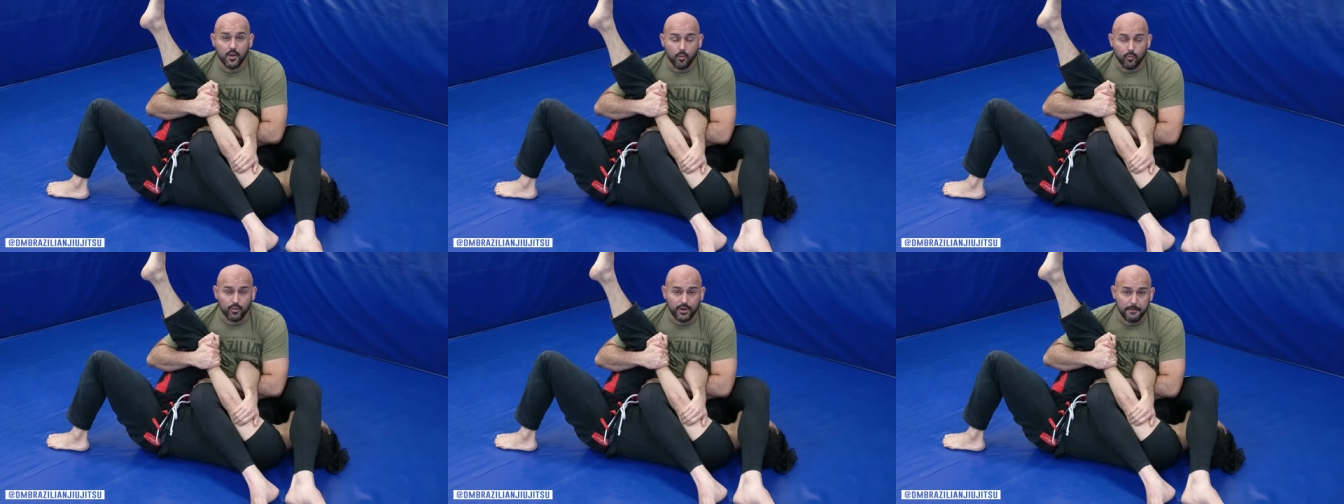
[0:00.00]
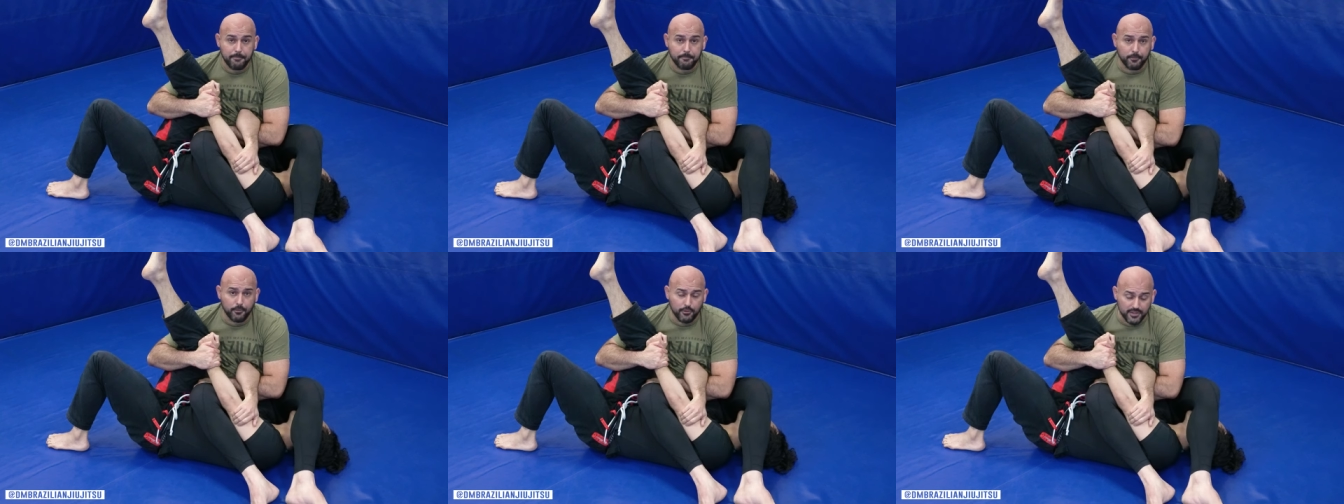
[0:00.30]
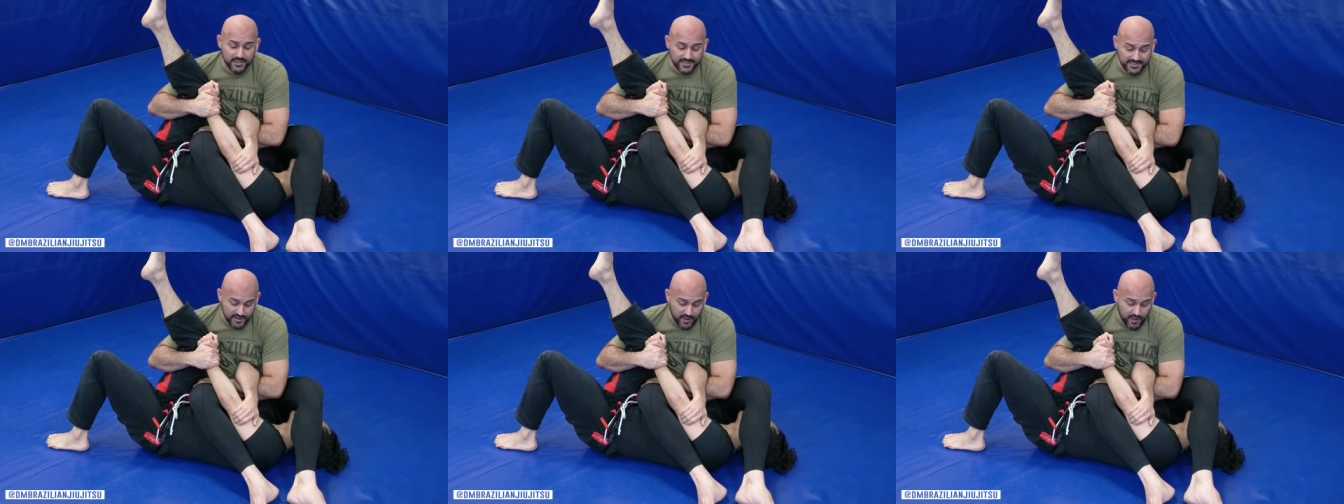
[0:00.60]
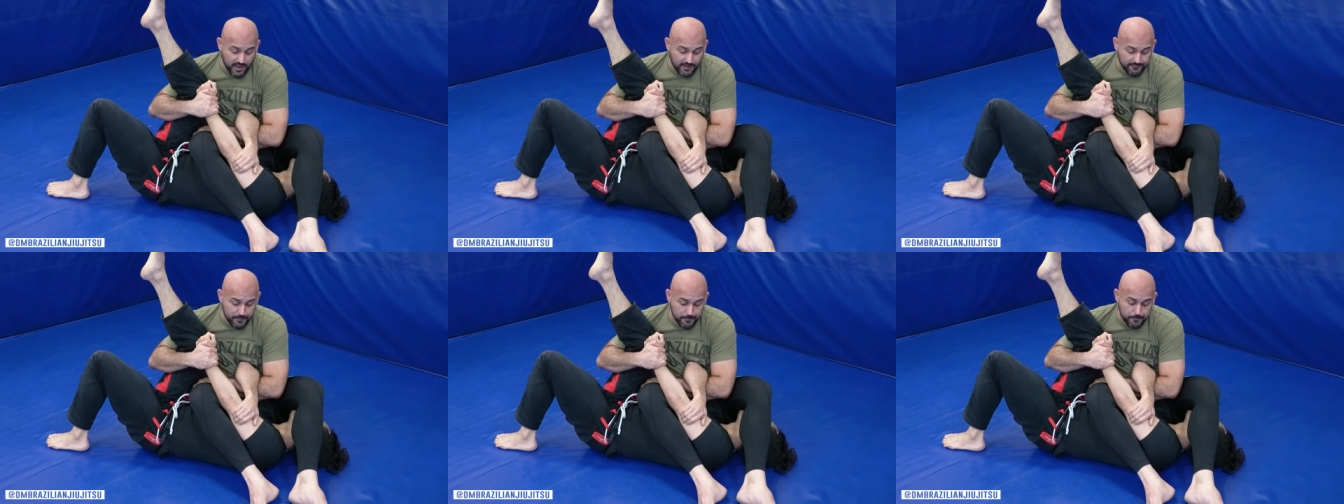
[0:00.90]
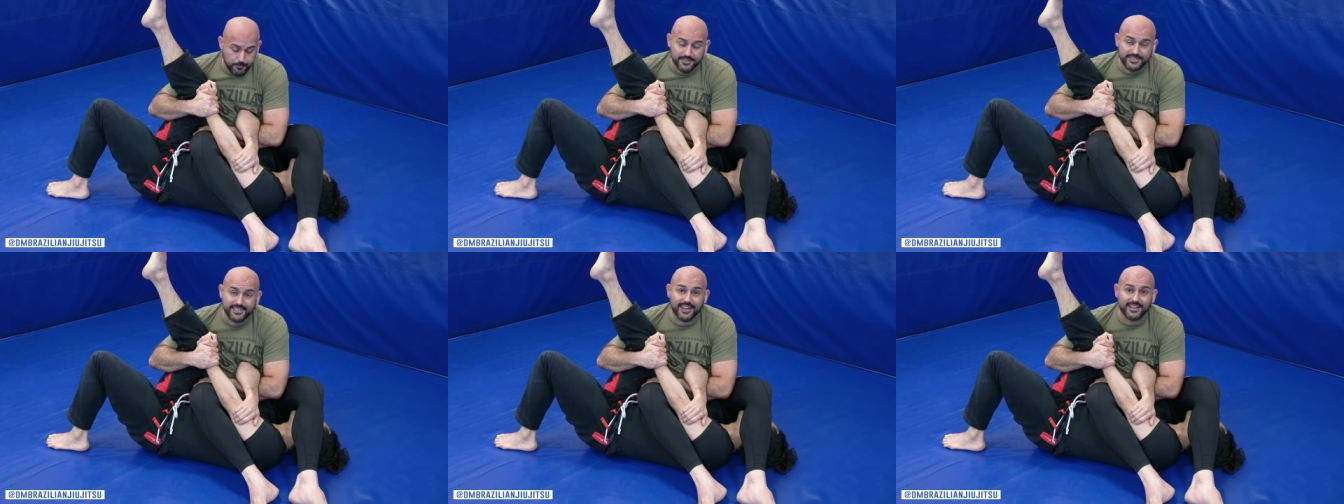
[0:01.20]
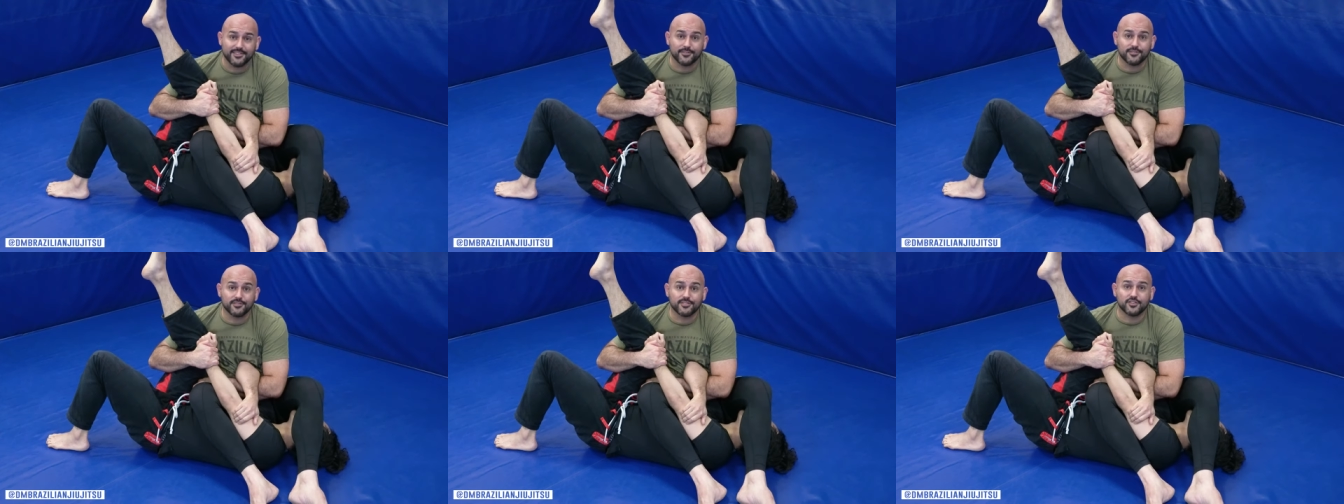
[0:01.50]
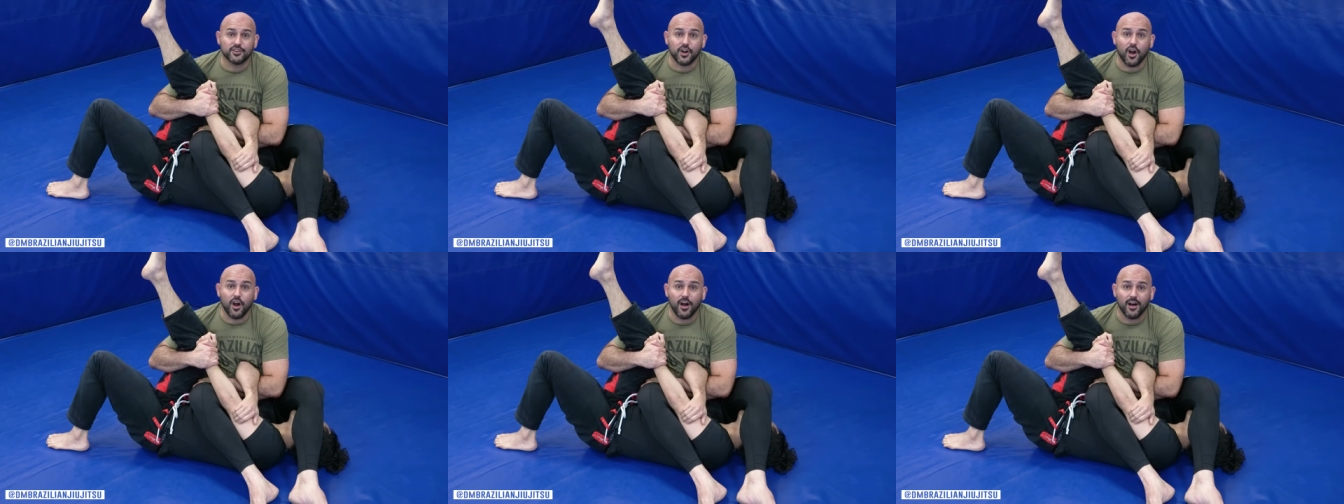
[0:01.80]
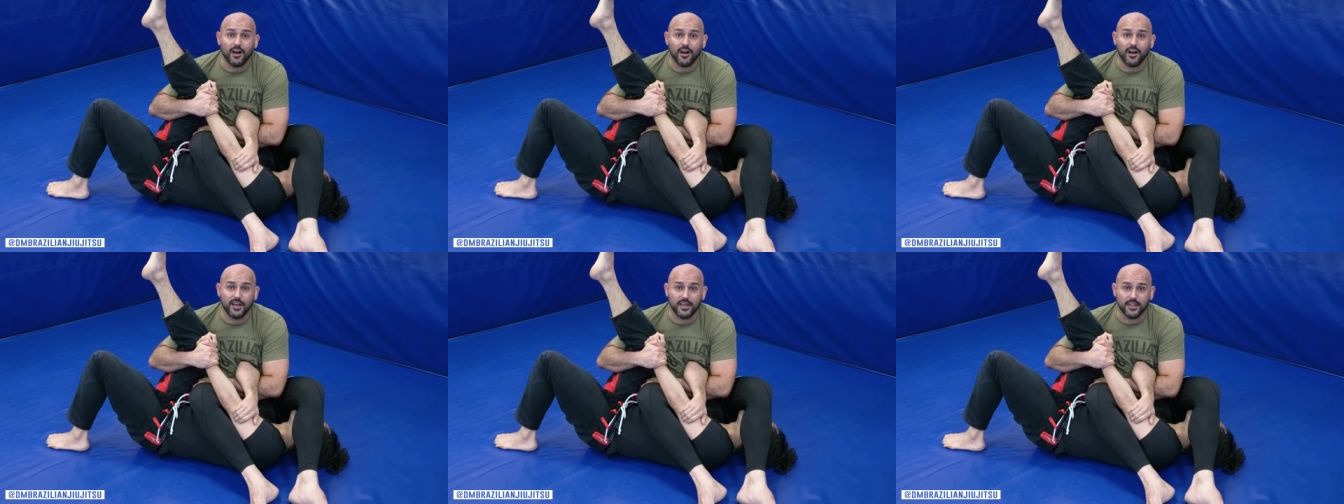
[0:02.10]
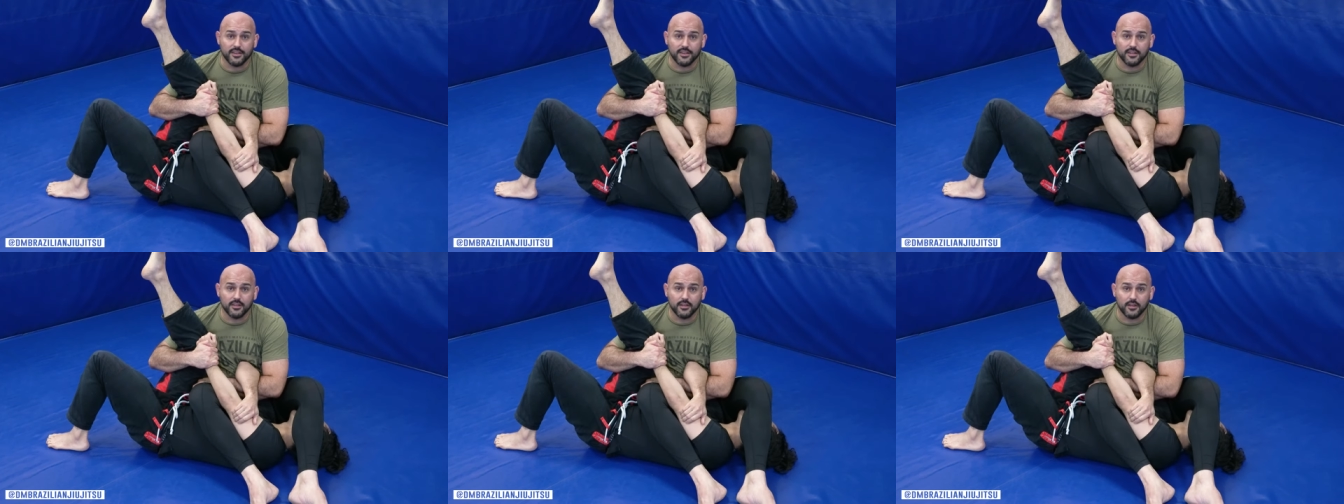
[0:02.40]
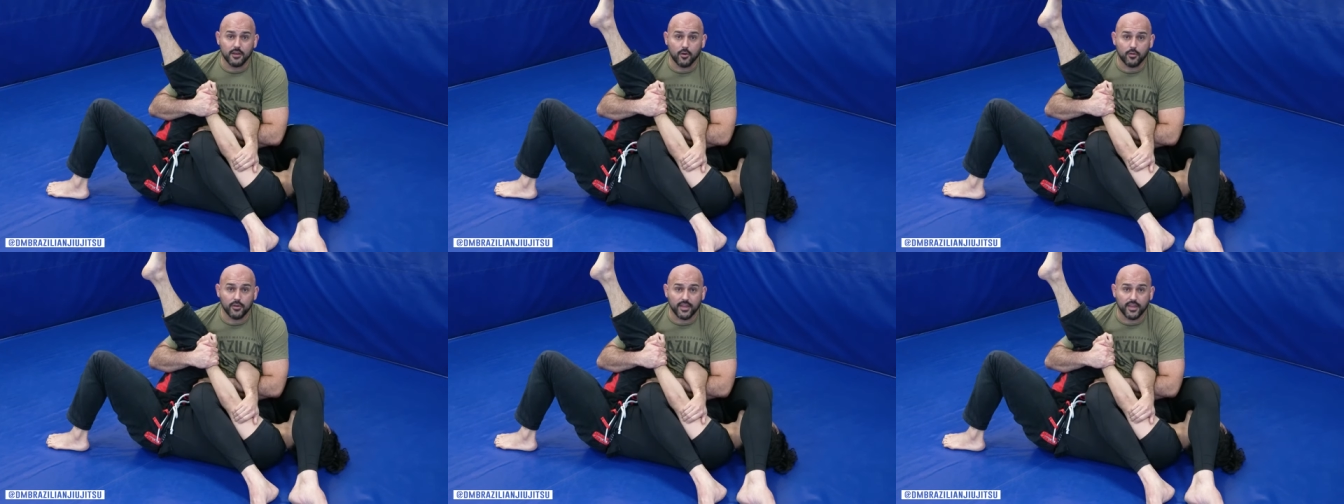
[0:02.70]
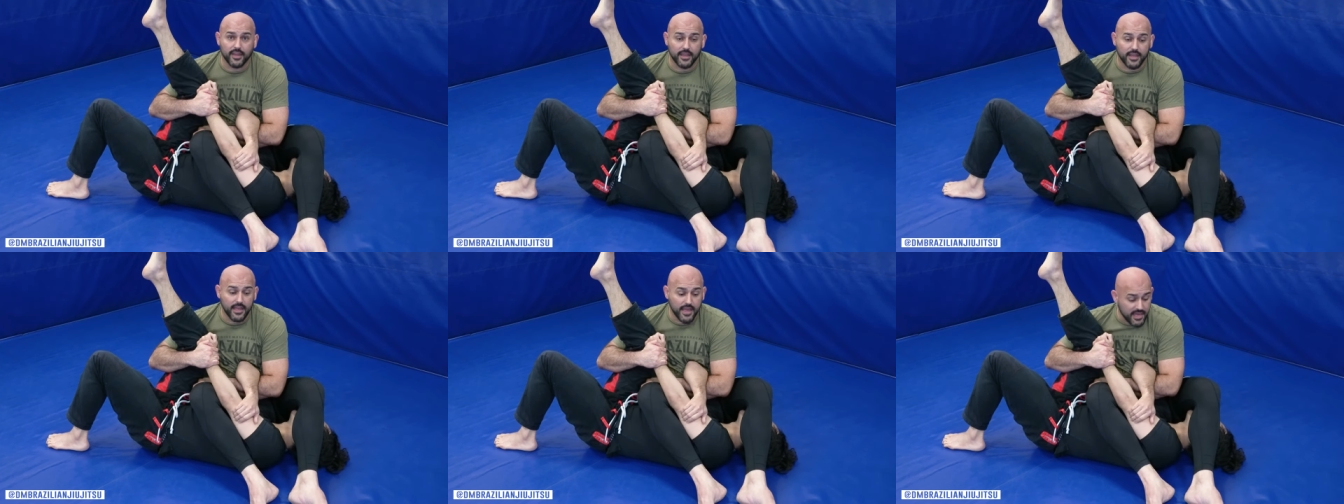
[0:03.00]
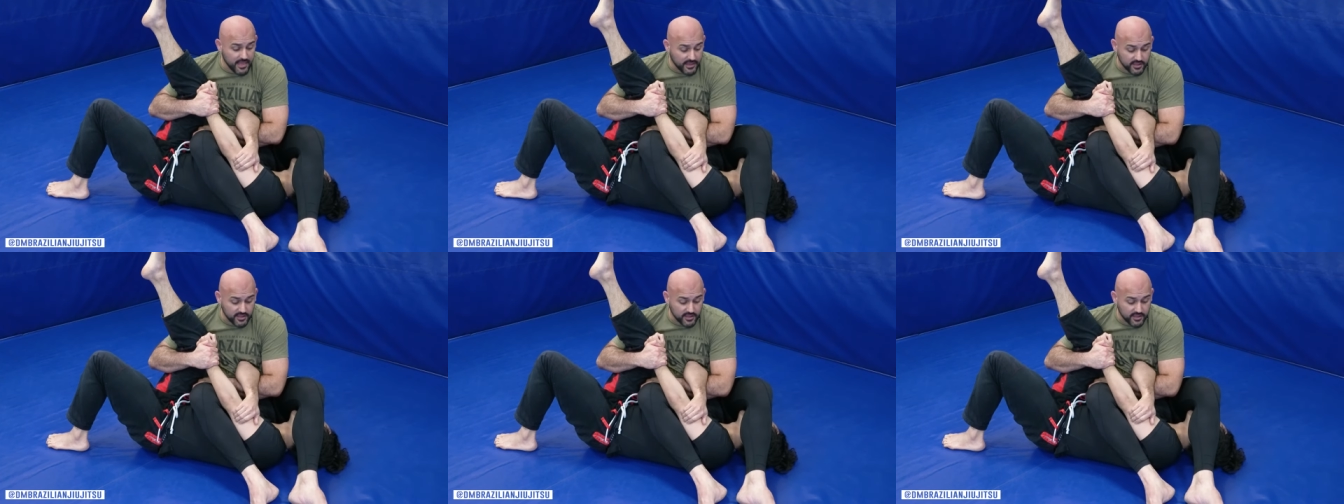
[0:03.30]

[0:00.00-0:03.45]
When I pull this off, the protector's gone, okay?